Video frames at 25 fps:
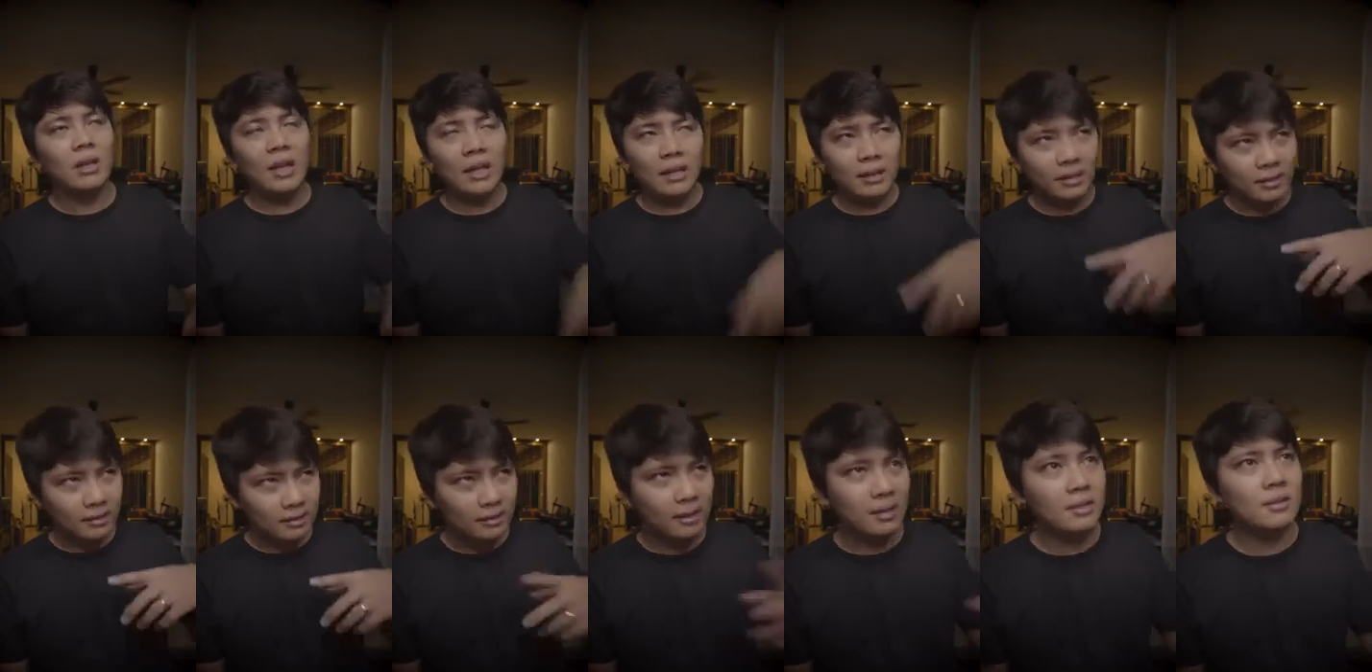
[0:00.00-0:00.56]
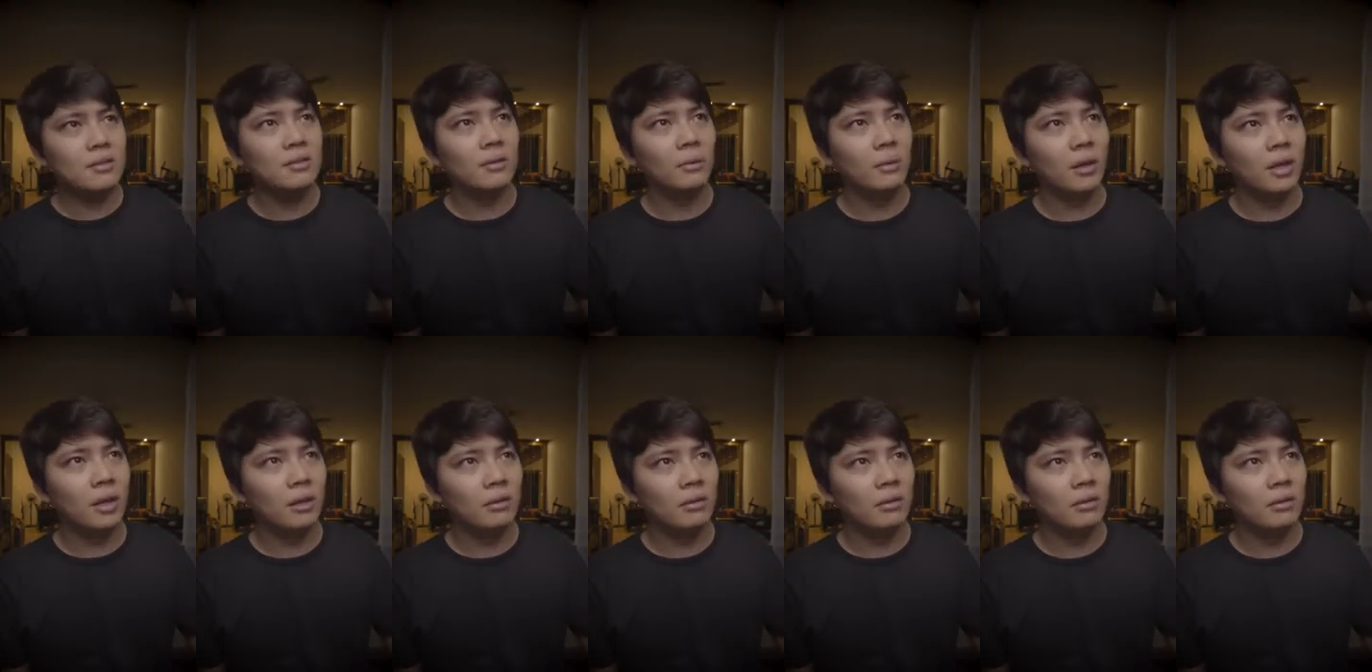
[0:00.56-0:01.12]
and there's dust
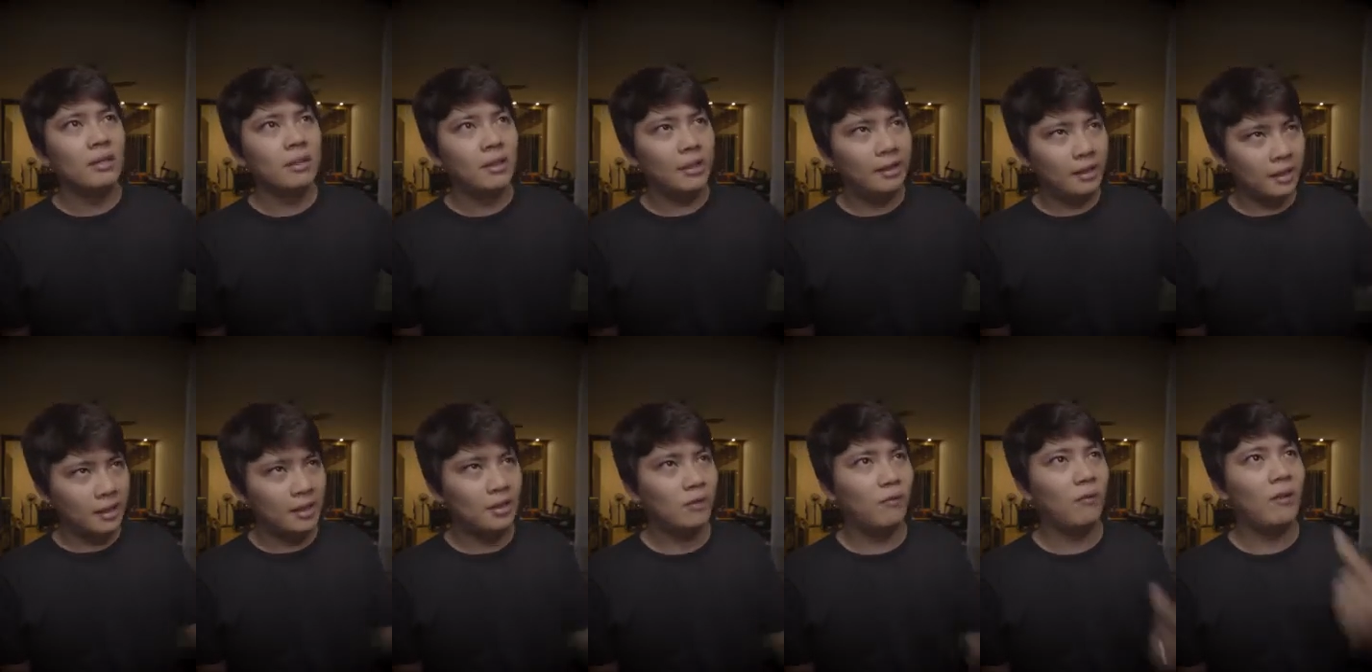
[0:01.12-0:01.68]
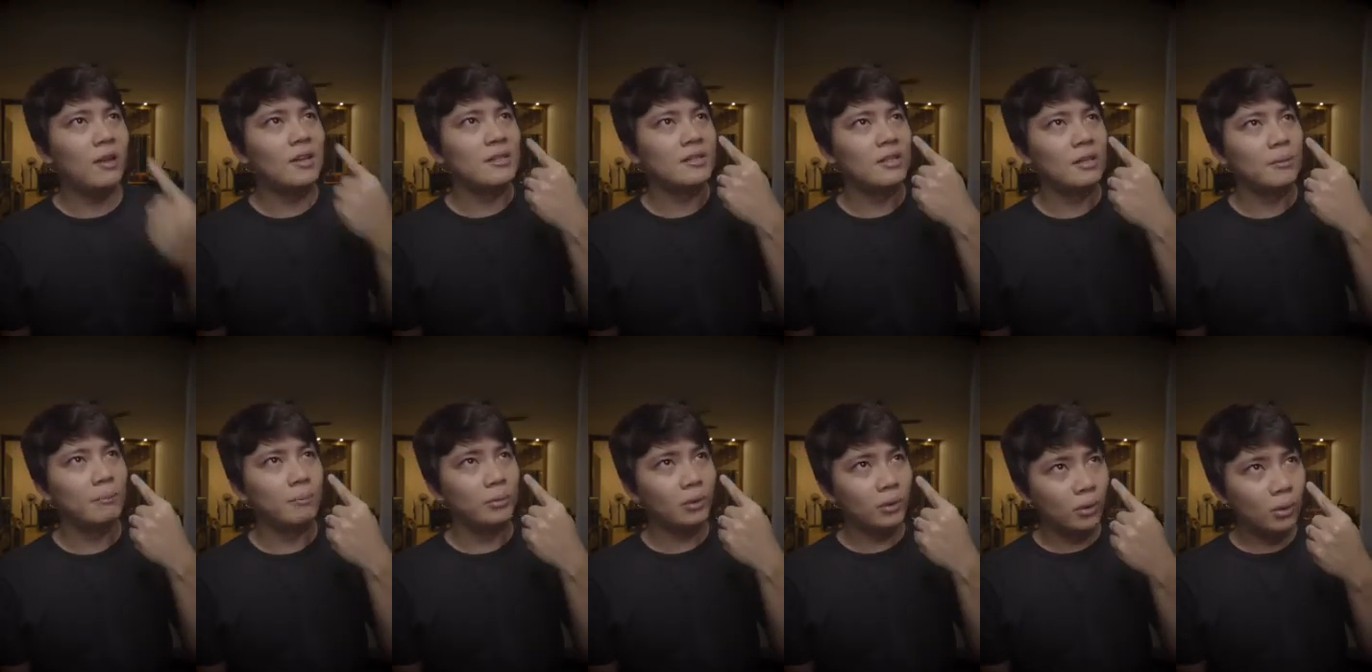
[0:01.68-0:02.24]
around, the dust flies
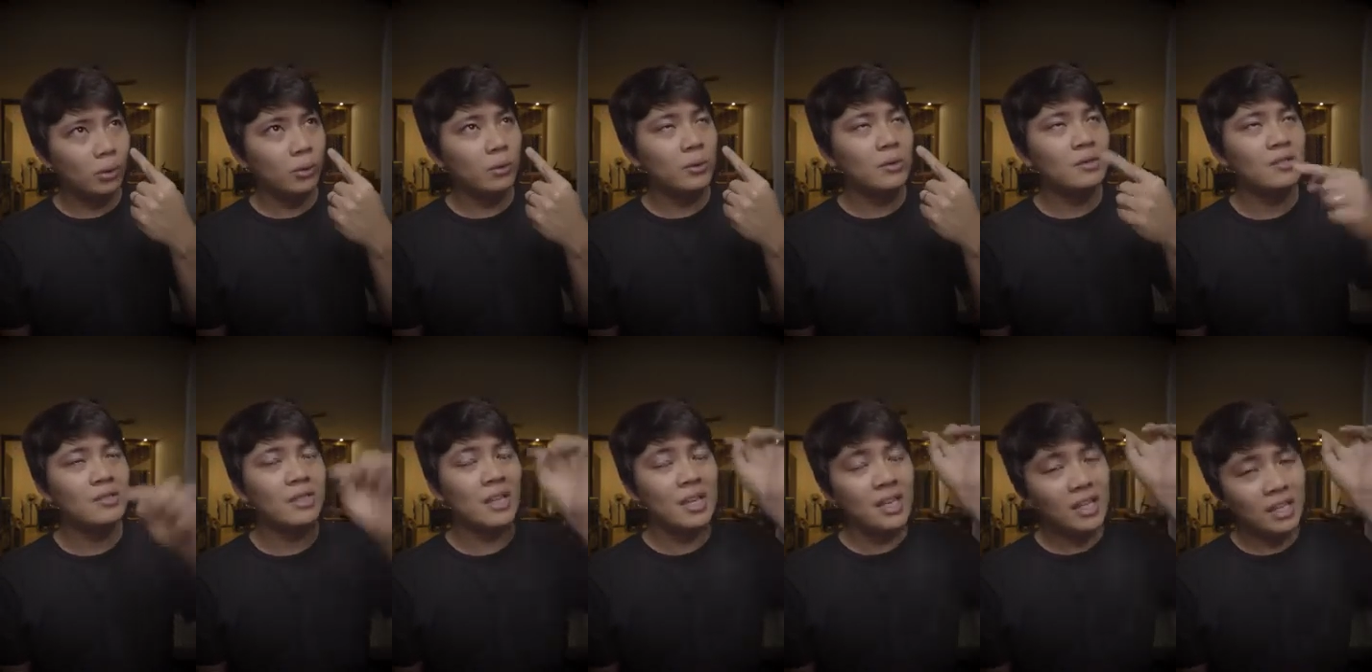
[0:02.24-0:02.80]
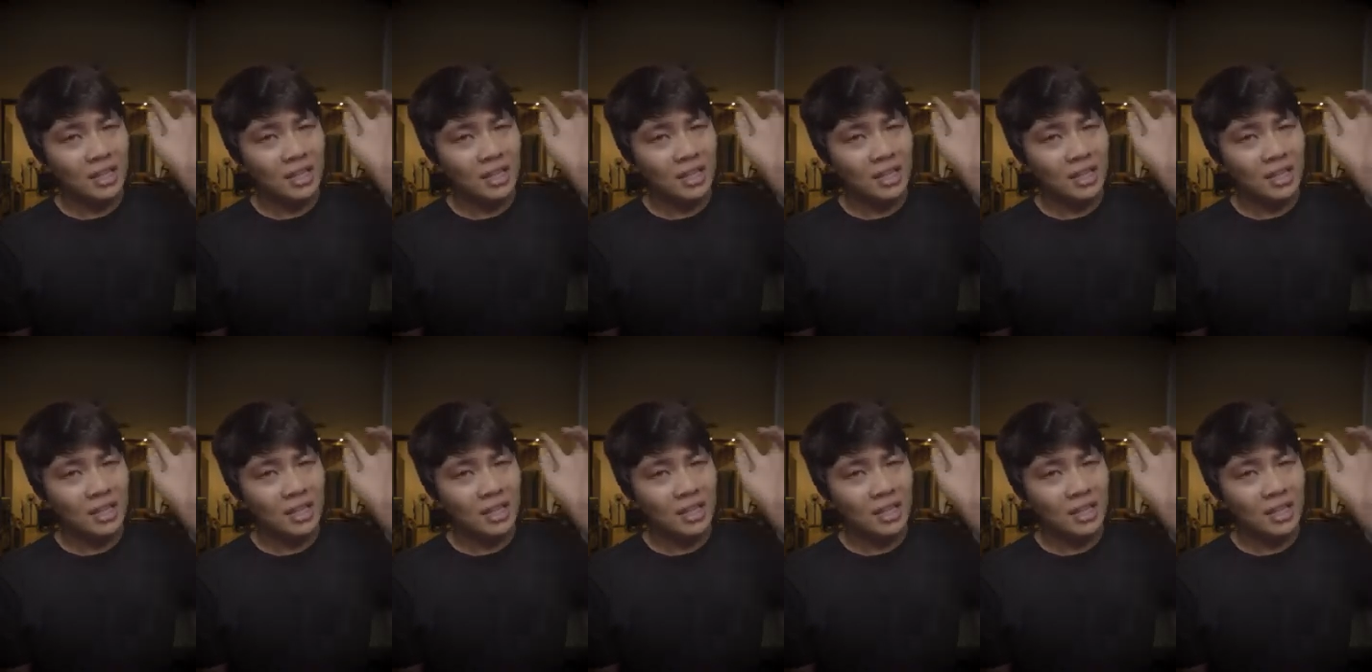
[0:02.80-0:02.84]
up your nose,